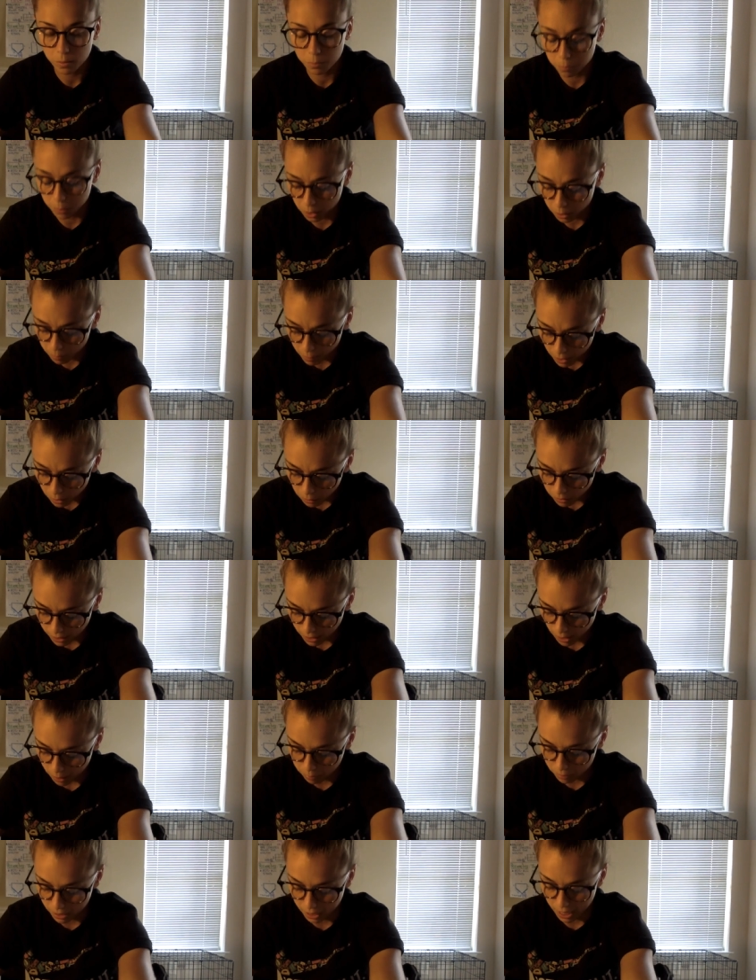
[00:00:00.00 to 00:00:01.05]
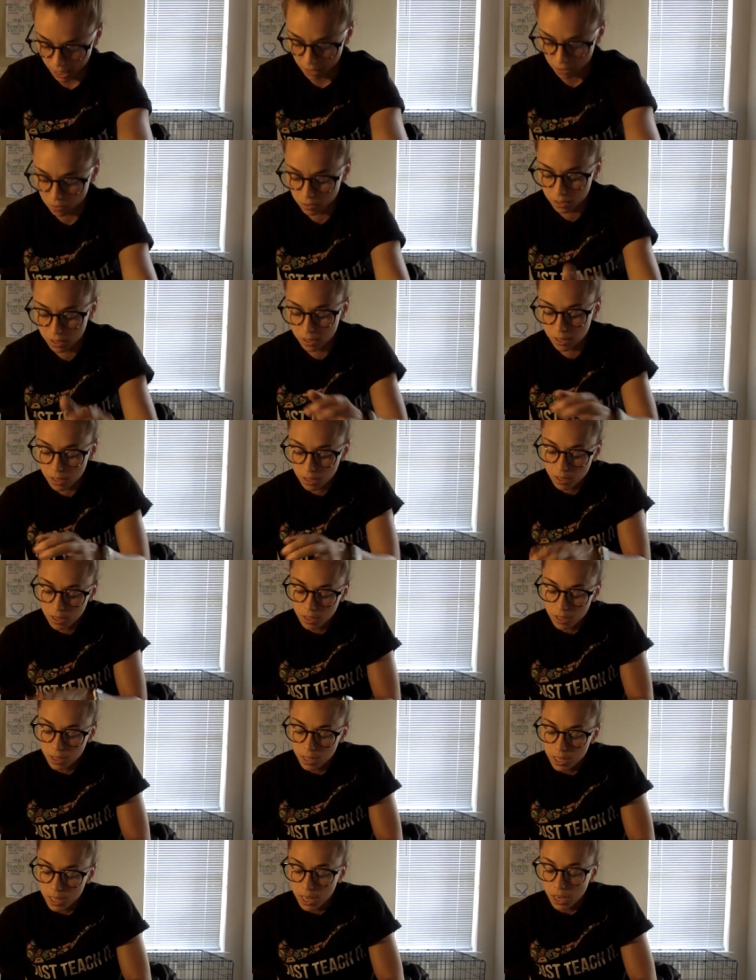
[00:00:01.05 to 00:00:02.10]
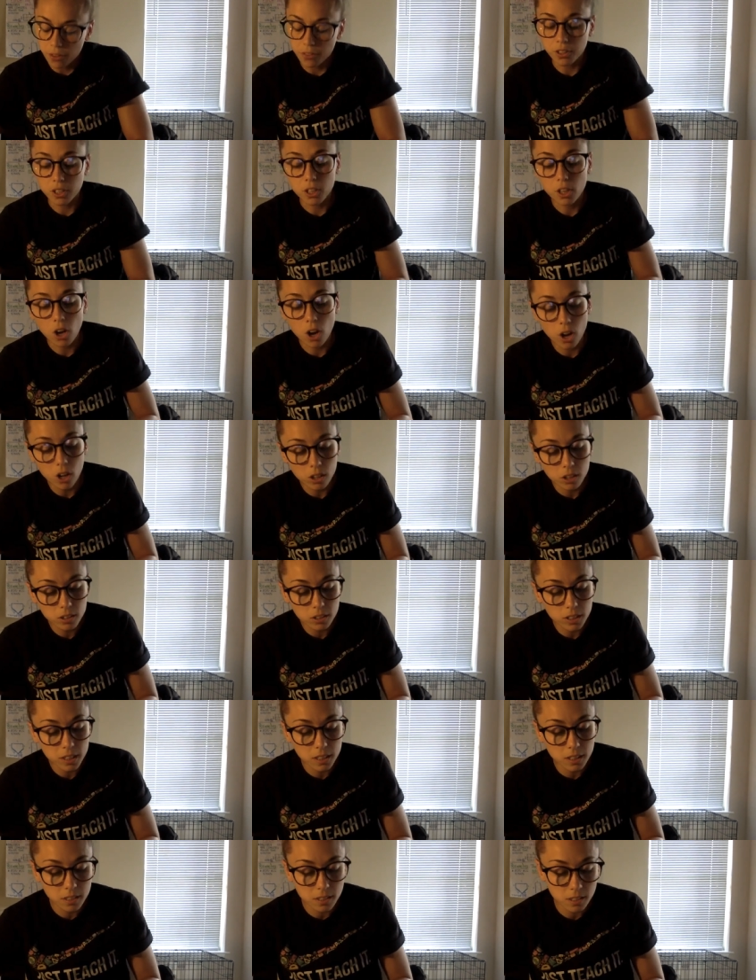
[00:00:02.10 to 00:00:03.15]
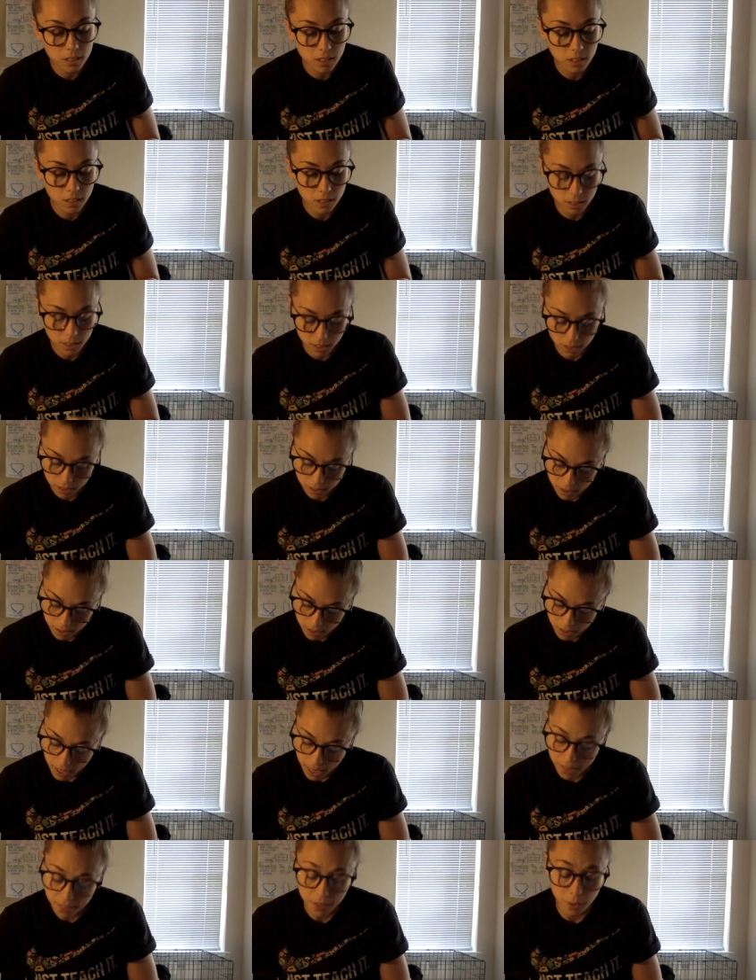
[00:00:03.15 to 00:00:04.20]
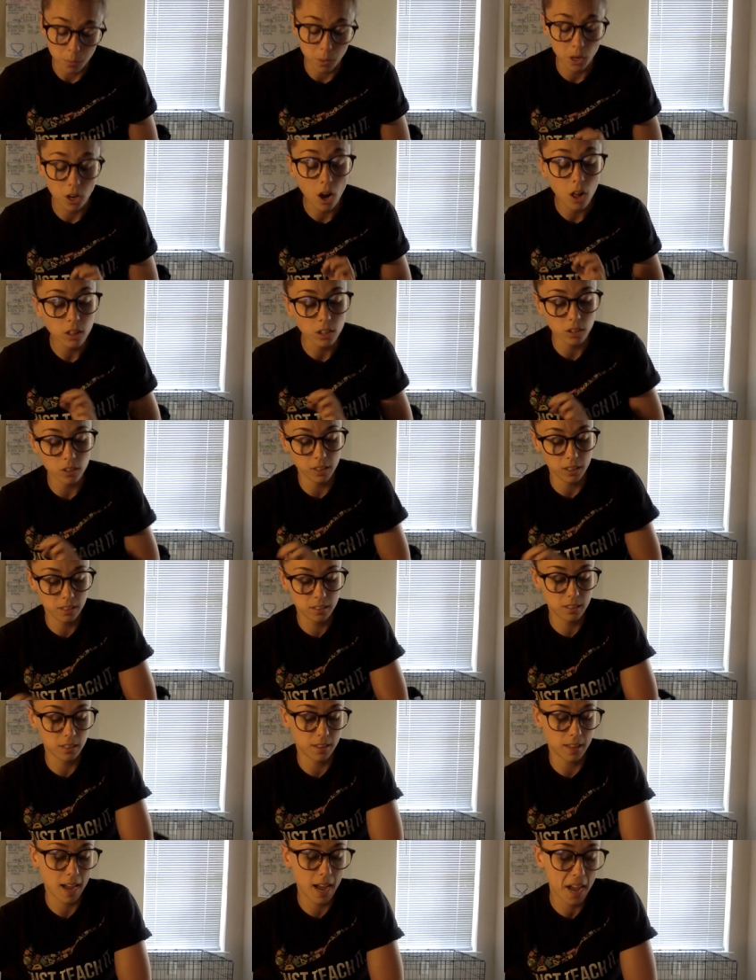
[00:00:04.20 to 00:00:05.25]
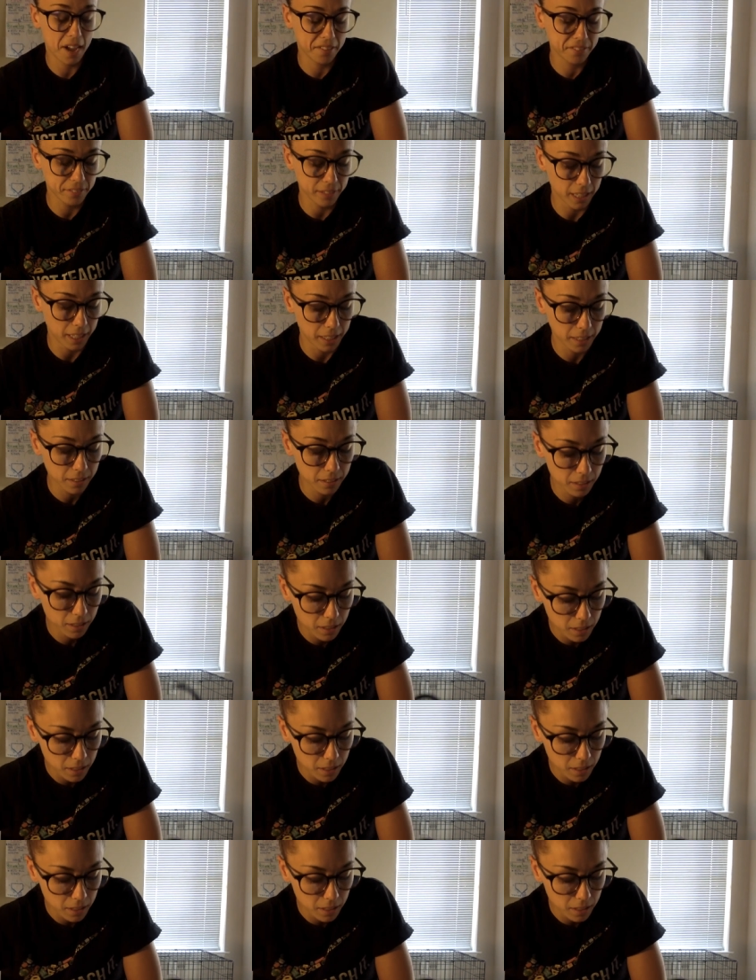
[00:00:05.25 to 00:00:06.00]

But the meadow was empty now, and the colorless, and they were colorless in the half light.